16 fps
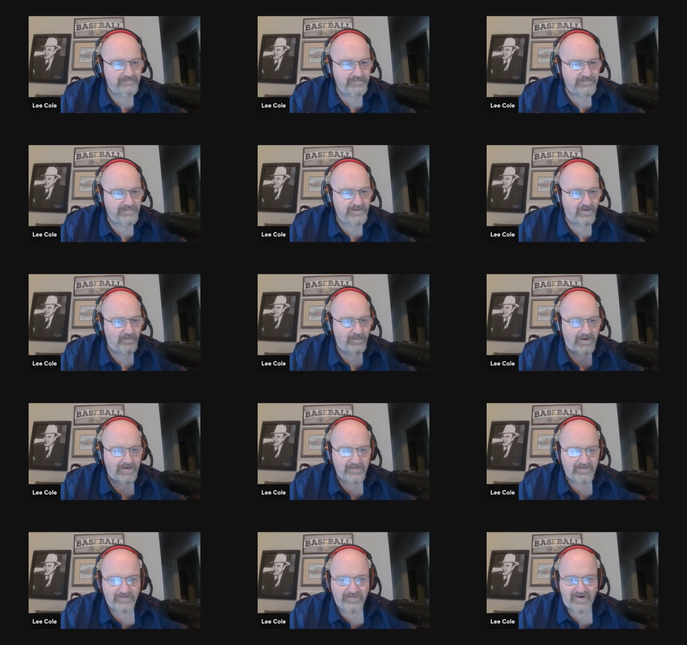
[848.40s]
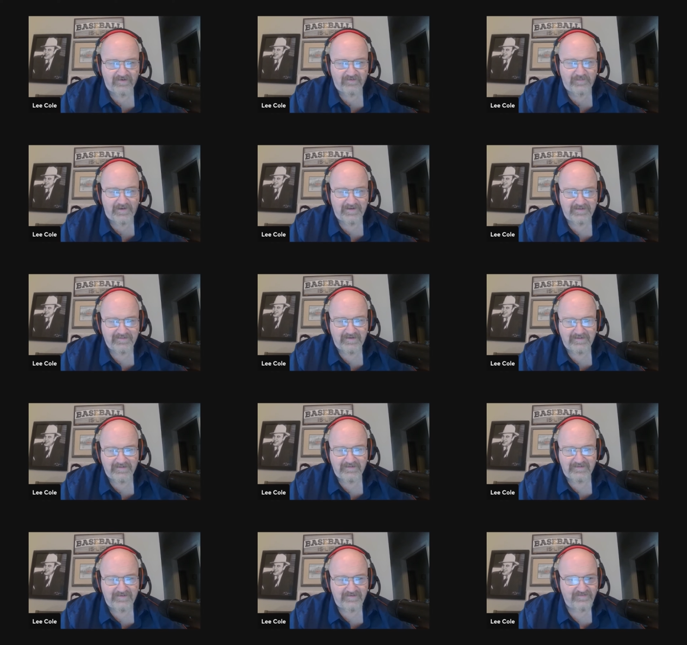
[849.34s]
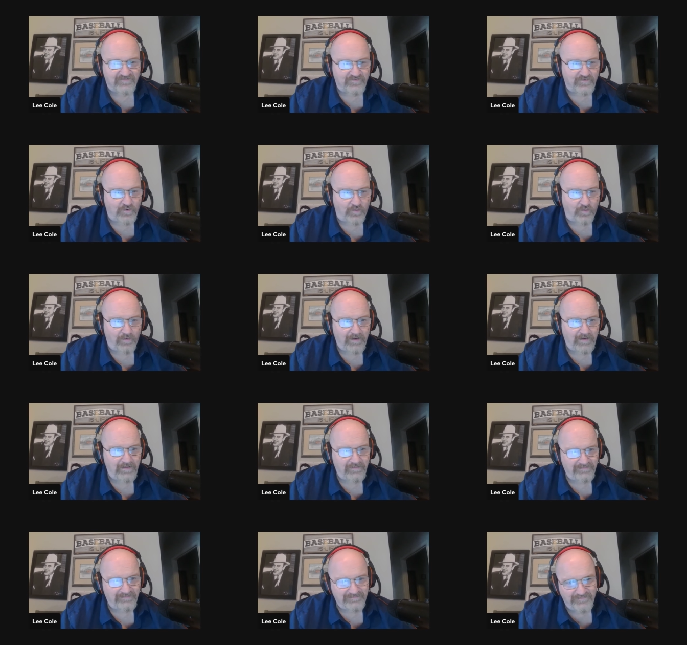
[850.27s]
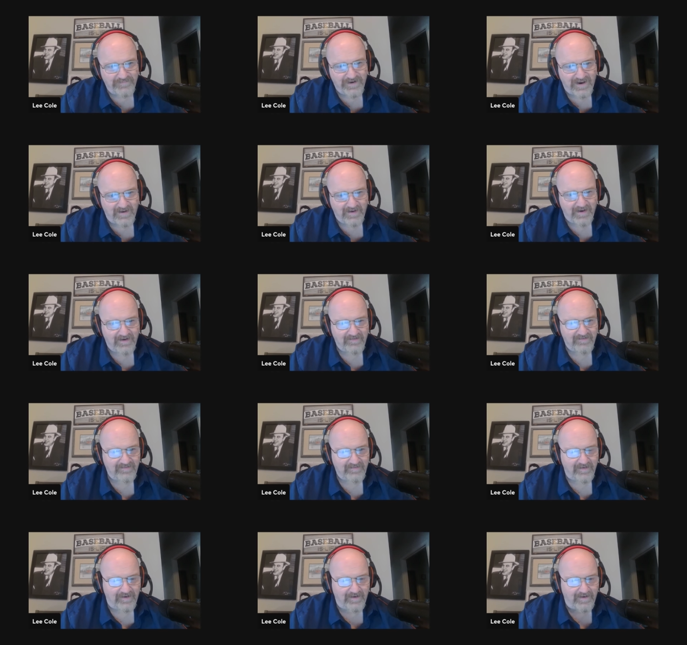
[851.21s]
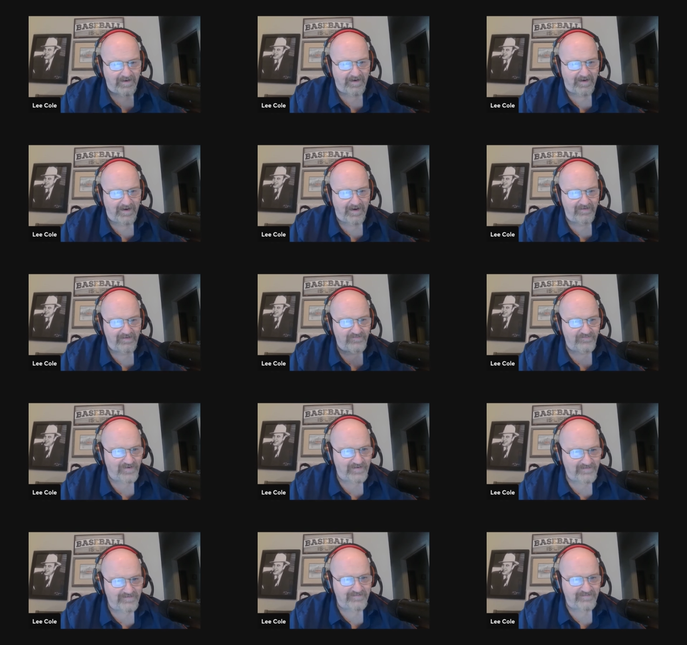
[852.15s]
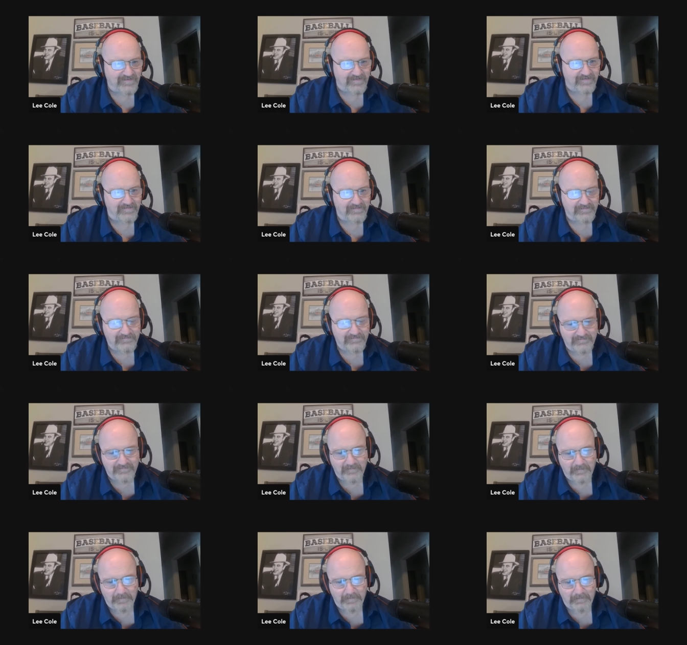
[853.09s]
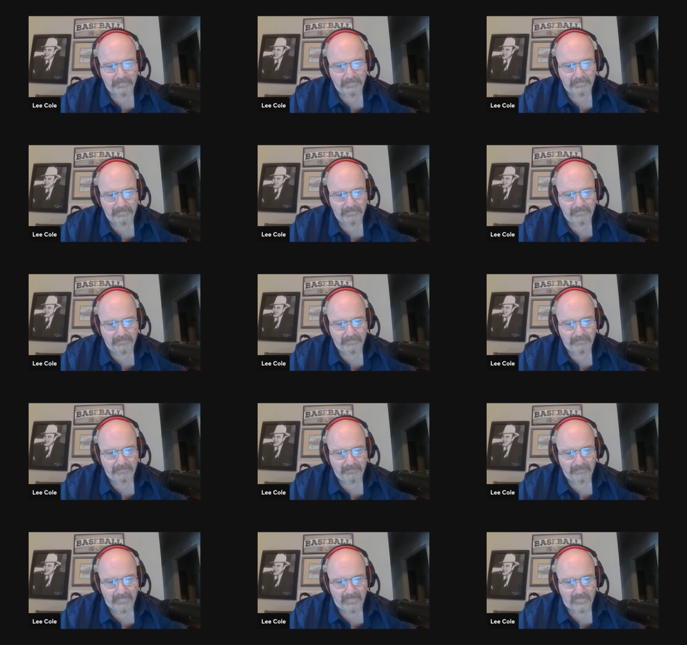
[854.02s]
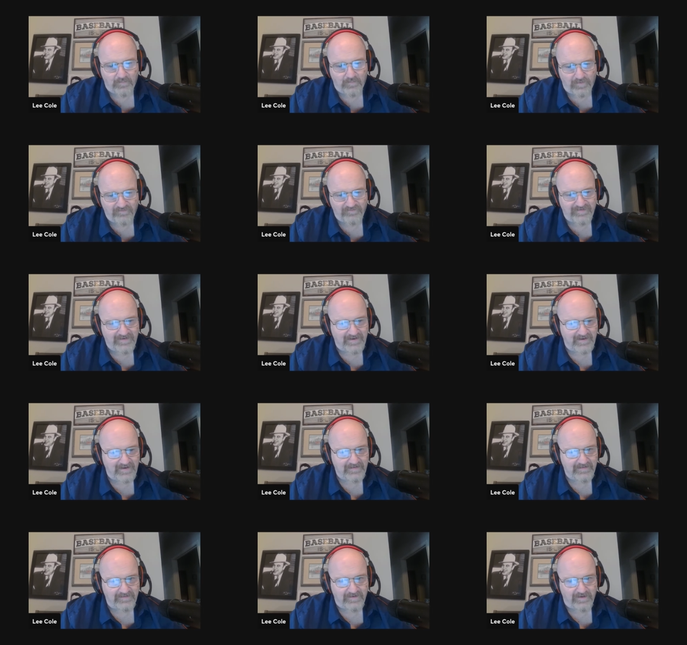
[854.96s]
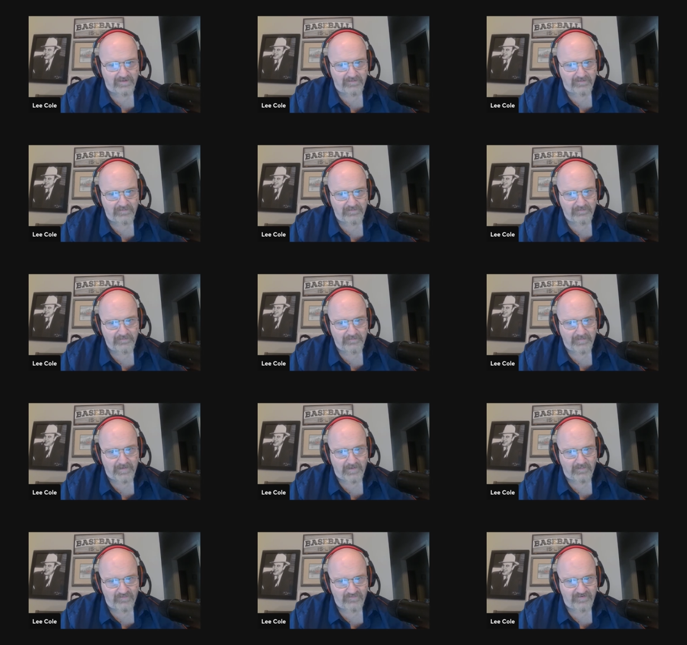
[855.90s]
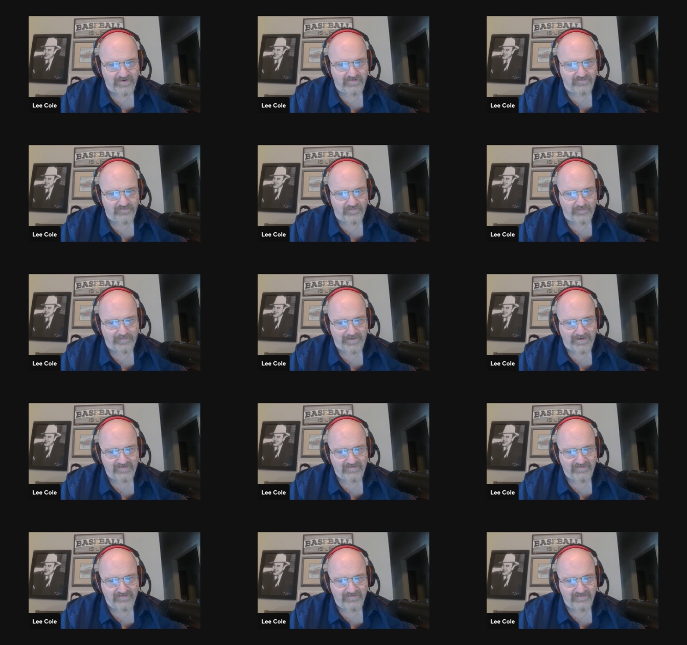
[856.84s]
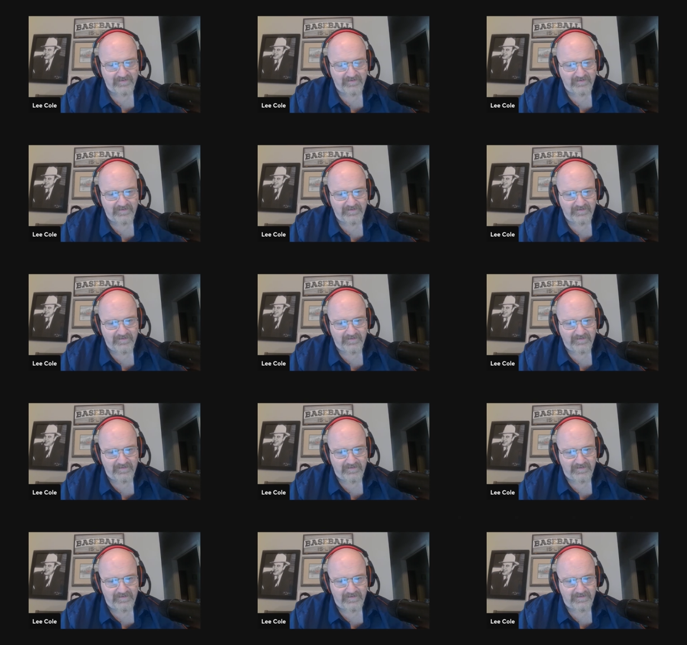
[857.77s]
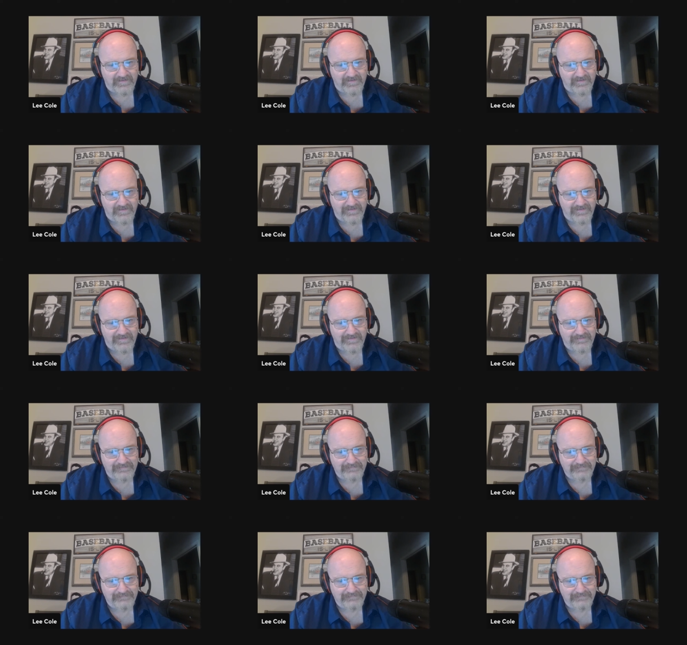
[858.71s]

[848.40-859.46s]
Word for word: You know what? You guys might think that this is corny, but I got to, I, I just had to say it. And once again, you know, I wish Angel the best. And uh,